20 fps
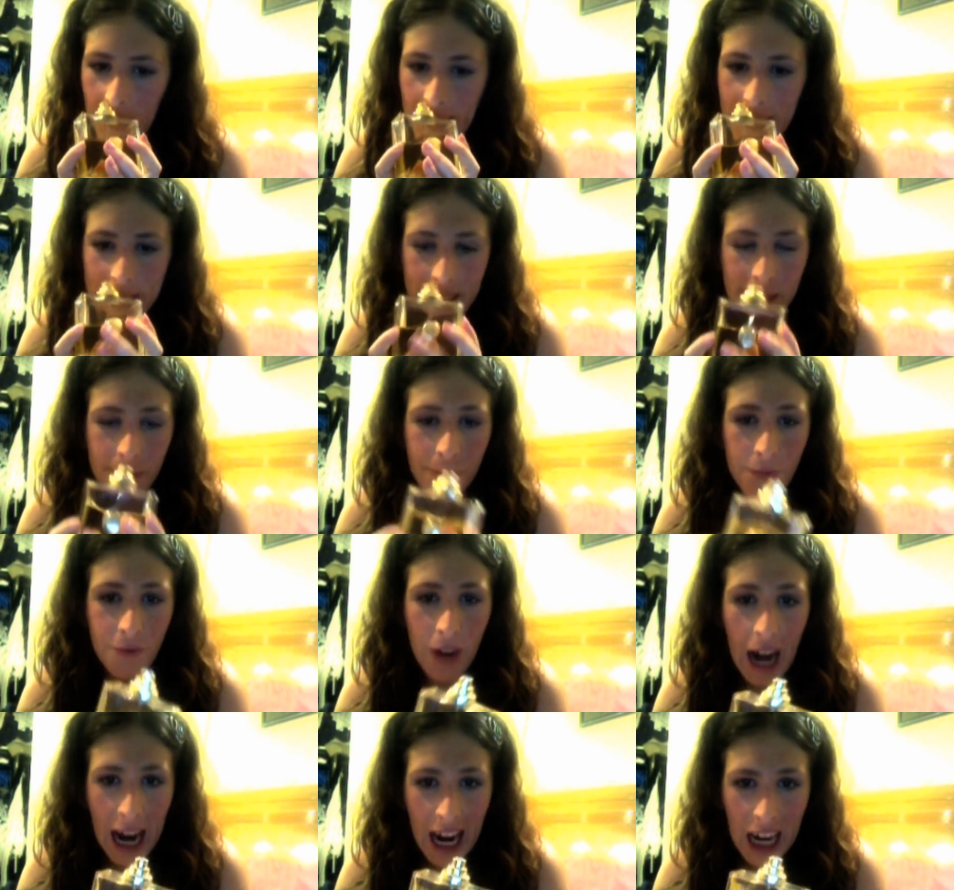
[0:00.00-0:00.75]
It's
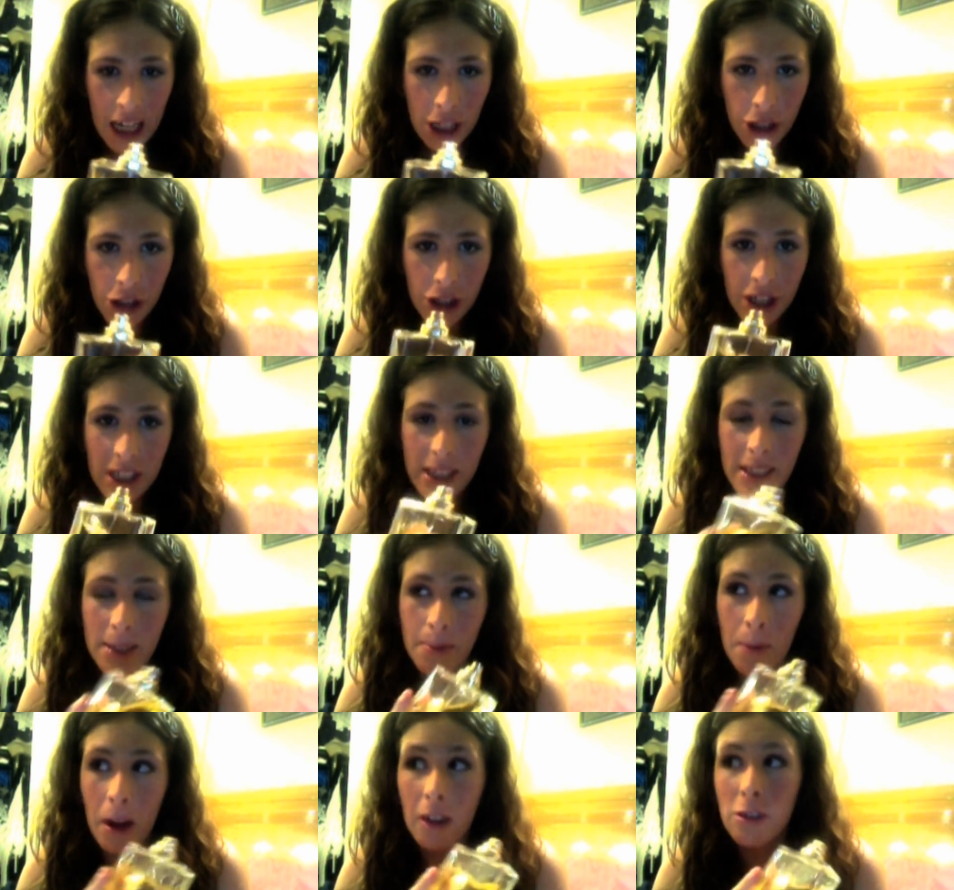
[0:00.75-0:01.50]
fresh.
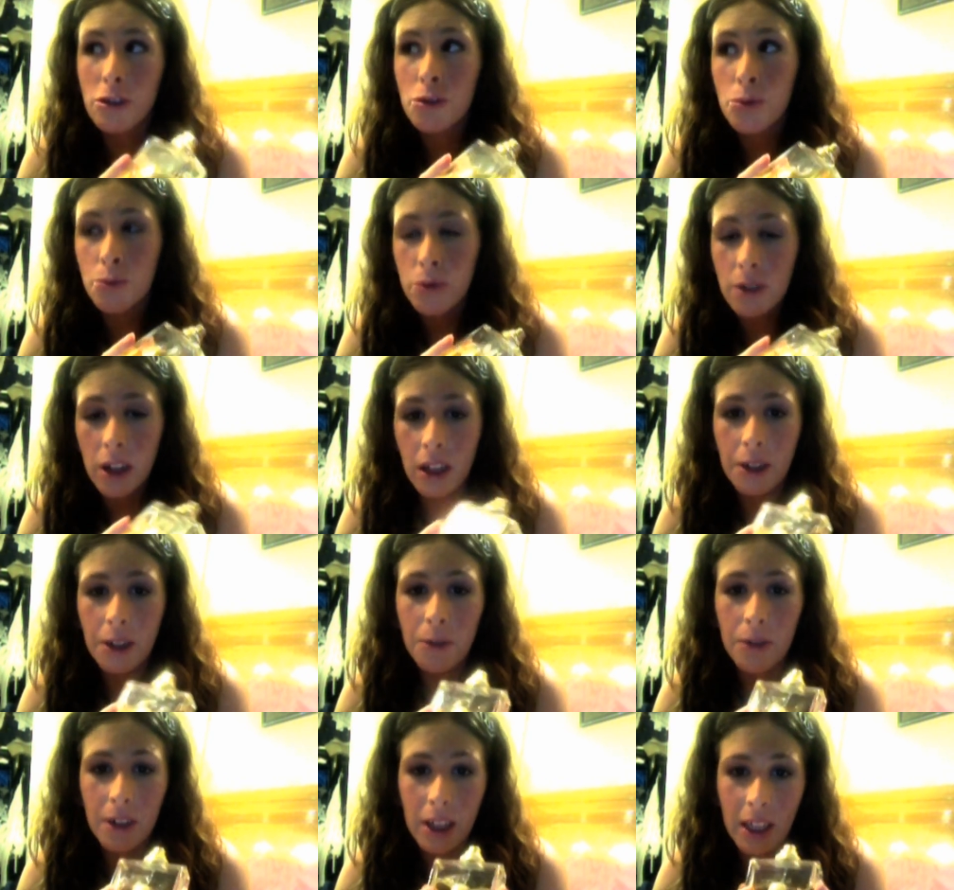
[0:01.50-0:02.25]
It smells
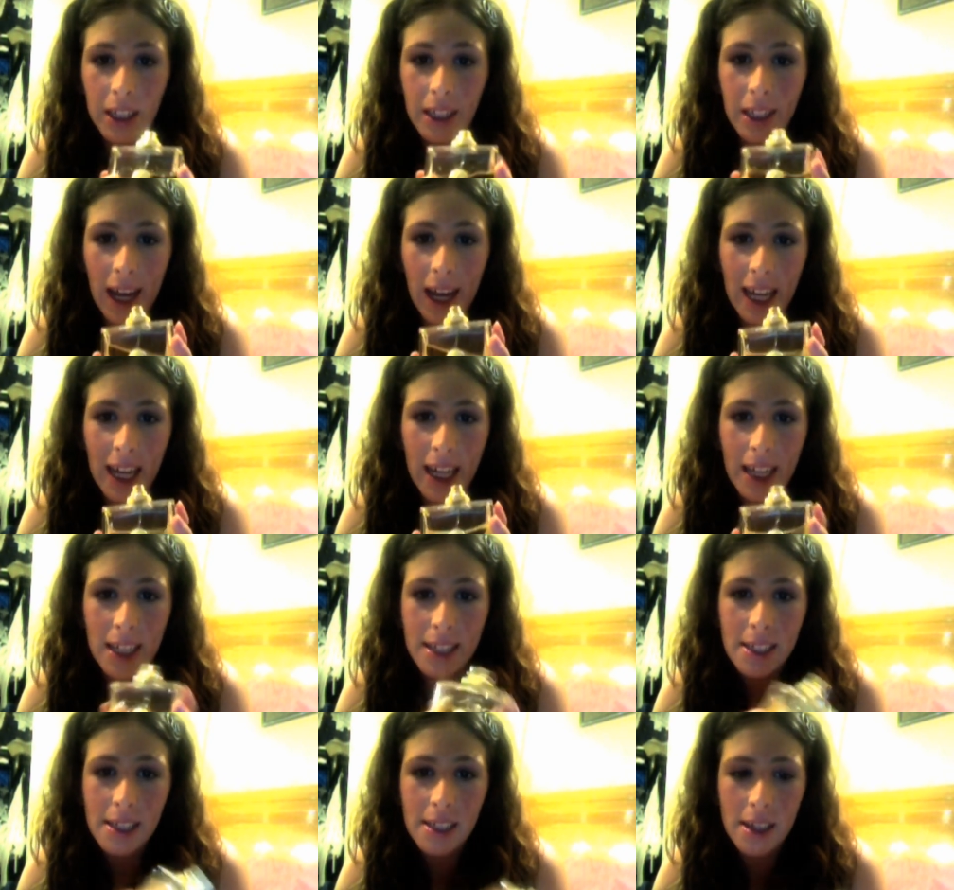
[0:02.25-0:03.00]
really, really
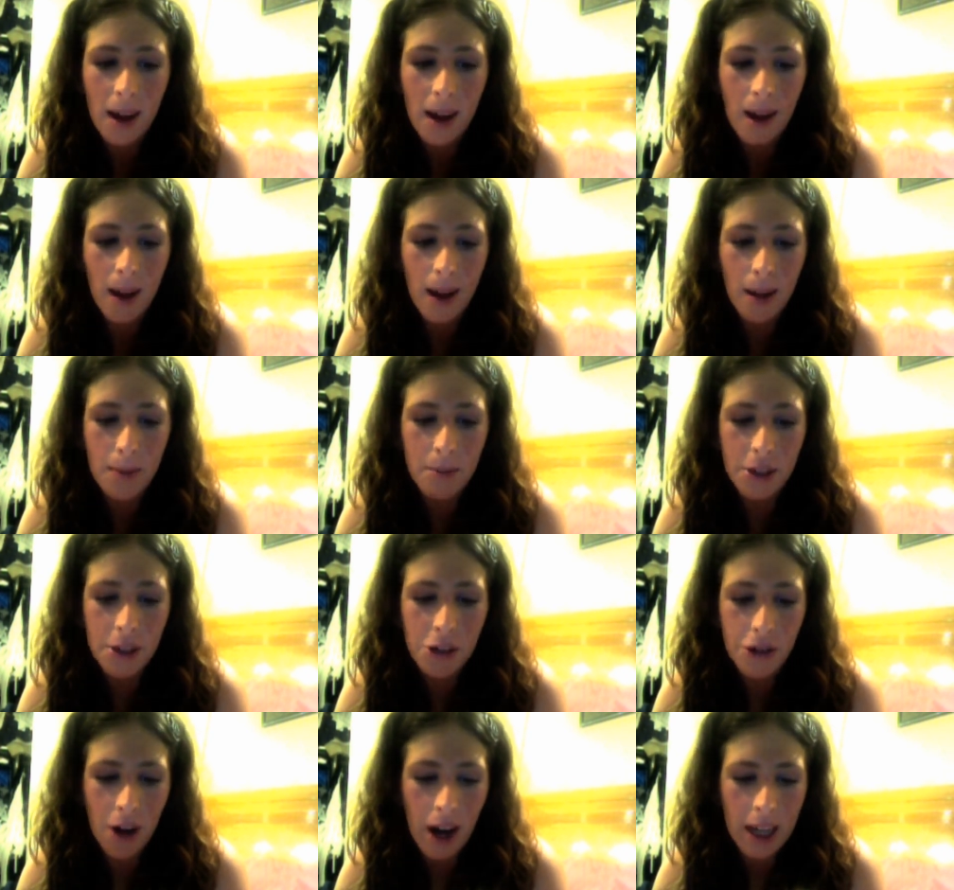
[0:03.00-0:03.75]
nice. Um,
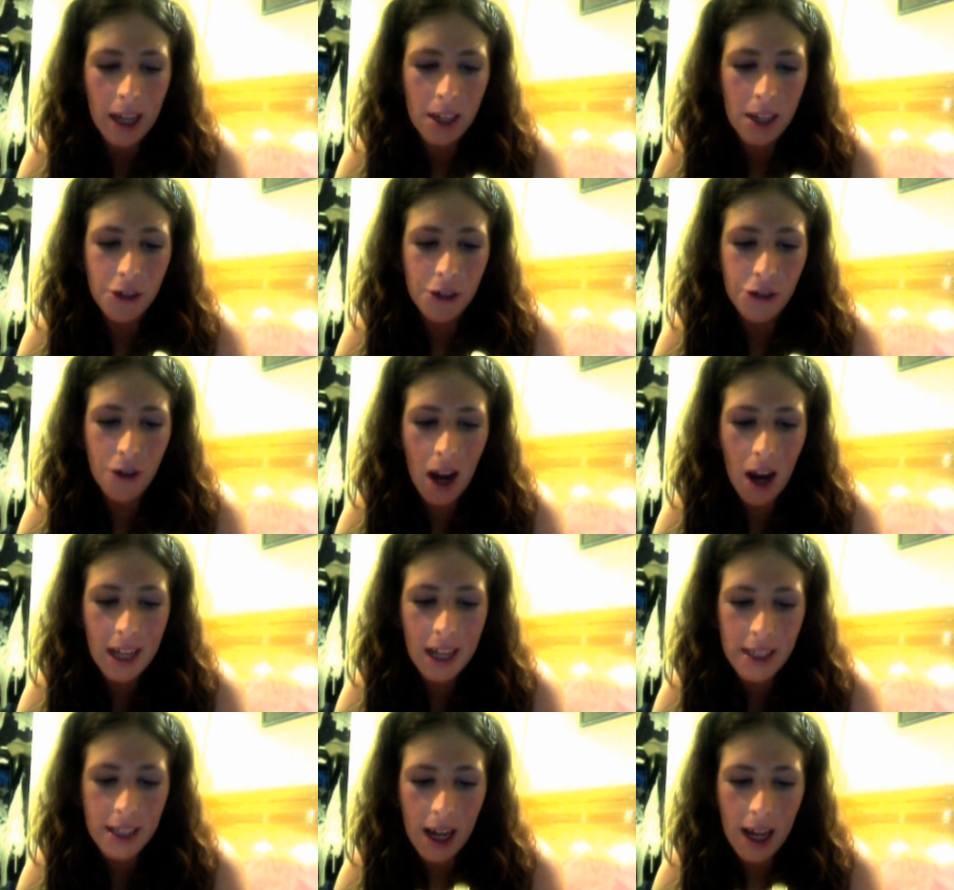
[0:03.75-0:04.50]
the dry,
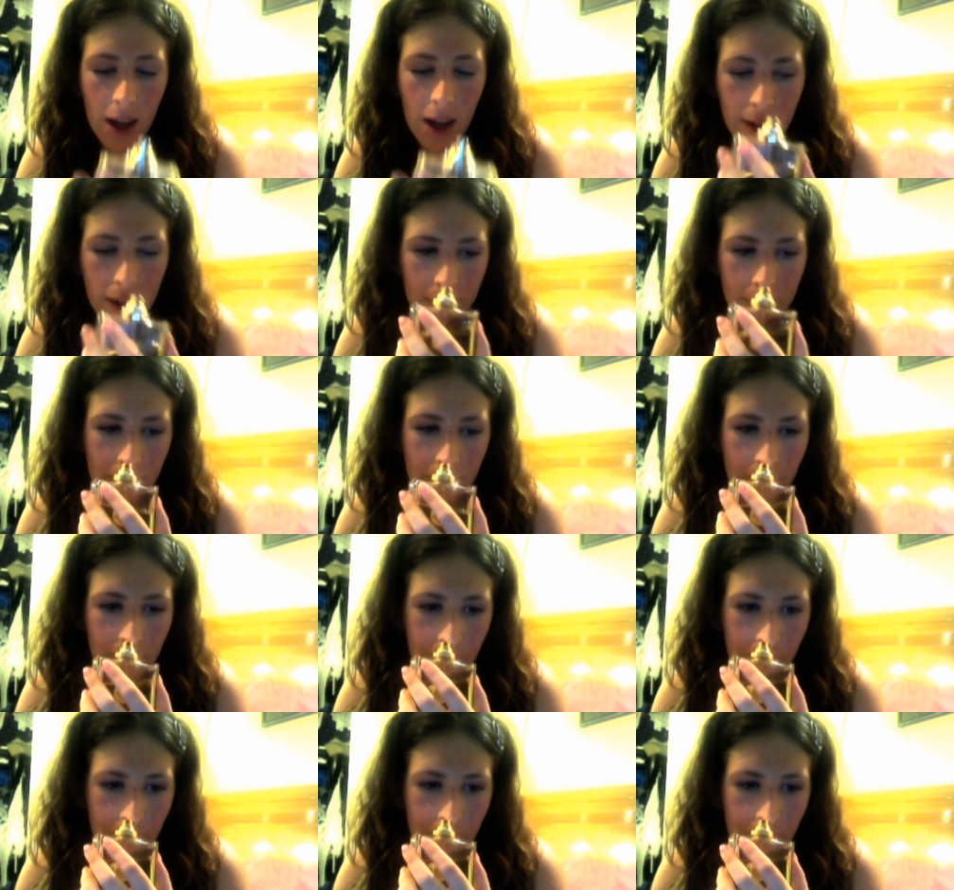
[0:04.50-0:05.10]
dry down